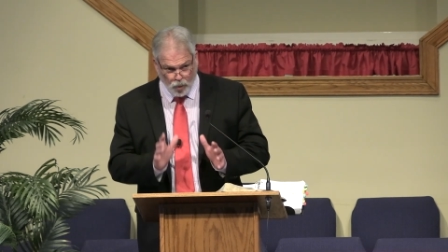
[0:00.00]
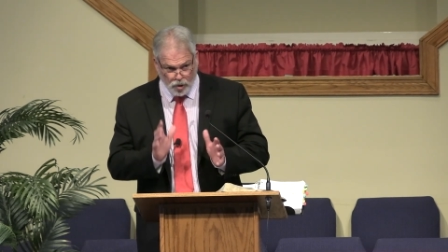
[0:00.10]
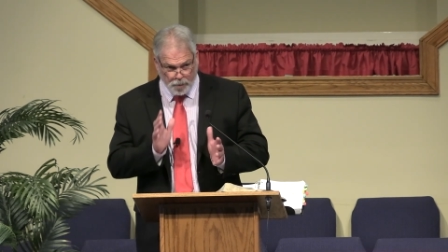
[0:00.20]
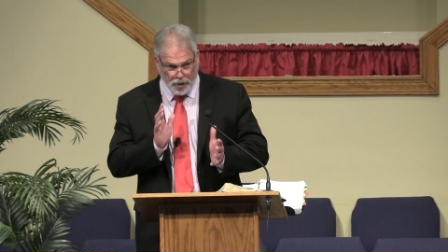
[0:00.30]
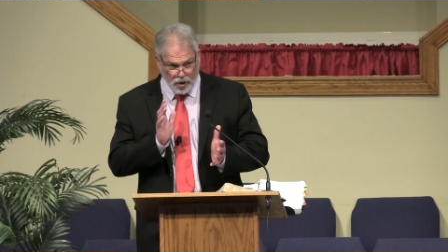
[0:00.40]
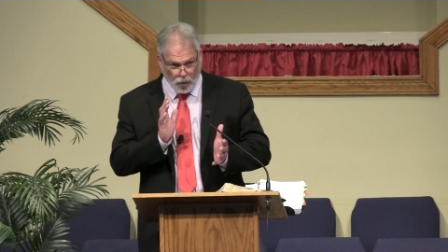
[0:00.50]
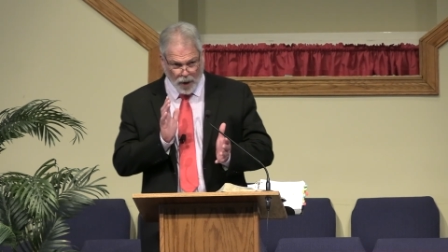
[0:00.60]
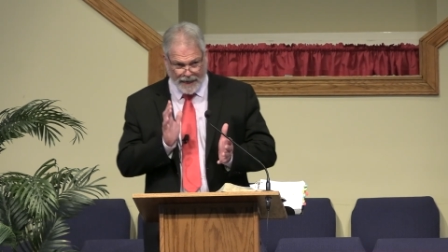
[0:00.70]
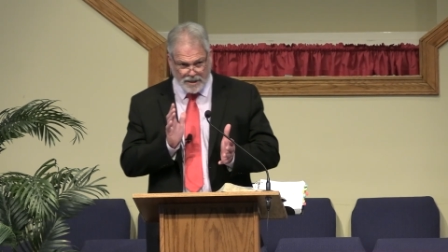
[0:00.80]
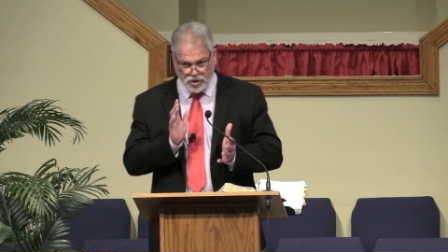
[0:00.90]
to put a
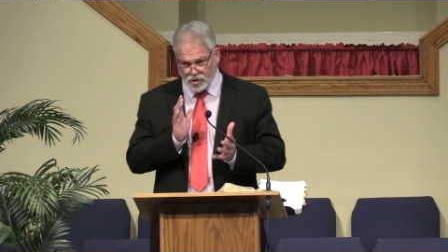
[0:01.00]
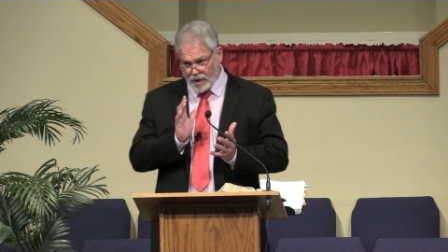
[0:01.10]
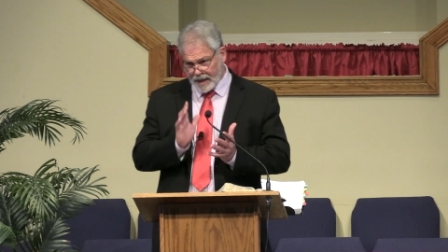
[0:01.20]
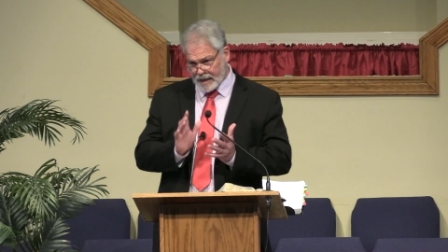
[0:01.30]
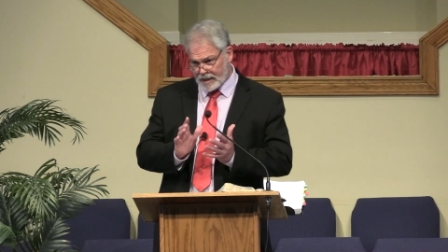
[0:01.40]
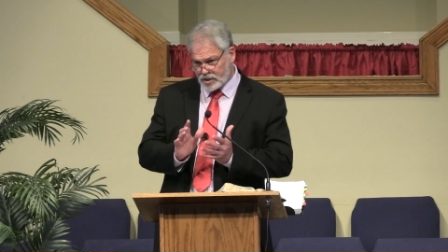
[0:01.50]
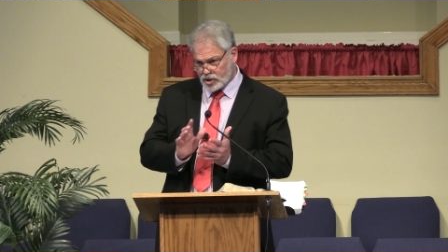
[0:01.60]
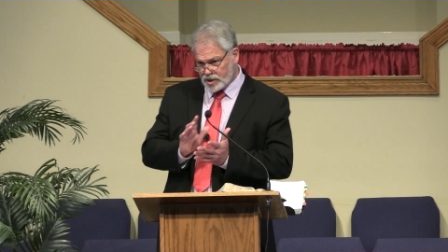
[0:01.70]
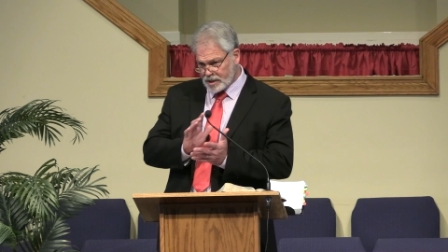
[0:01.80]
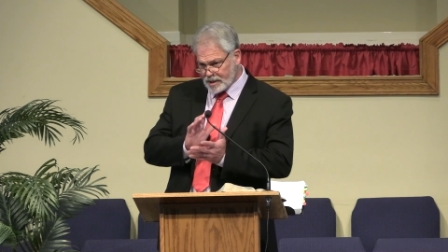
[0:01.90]
razor
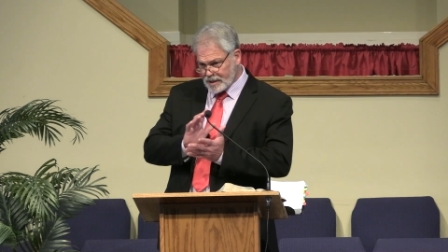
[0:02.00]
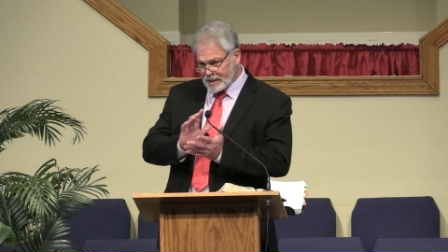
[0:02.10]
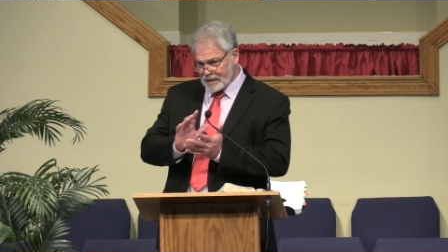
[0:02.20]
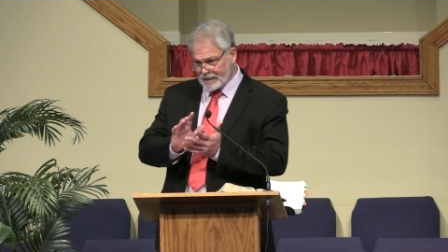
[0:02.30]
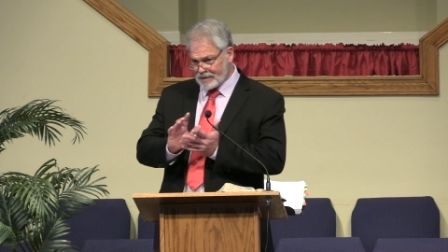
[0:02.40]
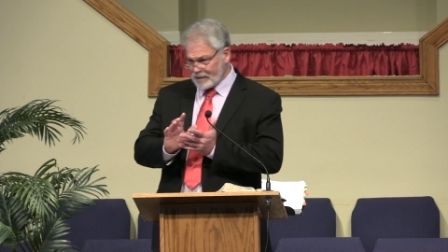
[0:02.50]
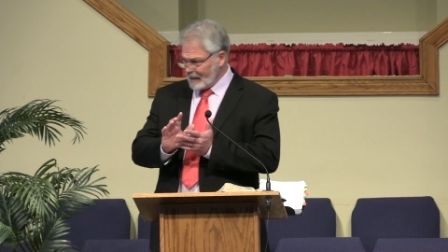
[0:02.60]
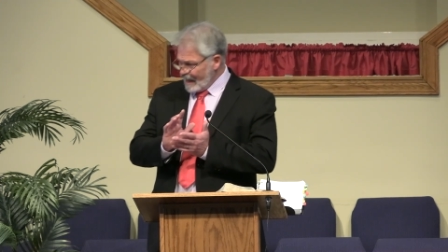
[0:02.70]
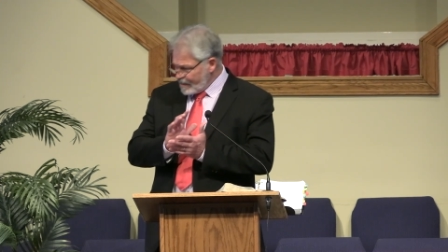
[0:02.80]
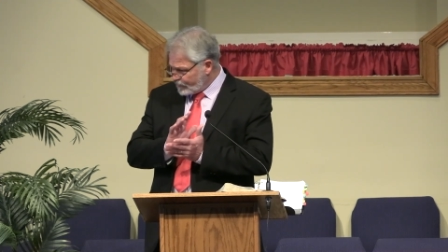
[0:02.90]
edge in their
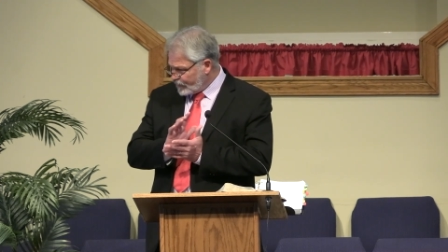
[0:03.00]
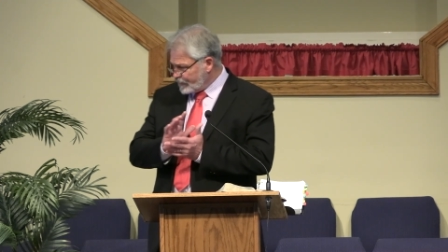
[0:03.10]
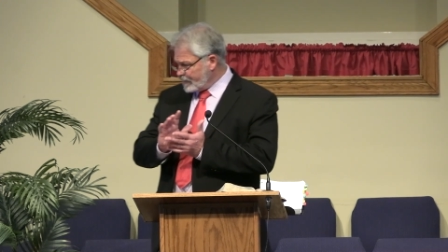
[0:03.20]
life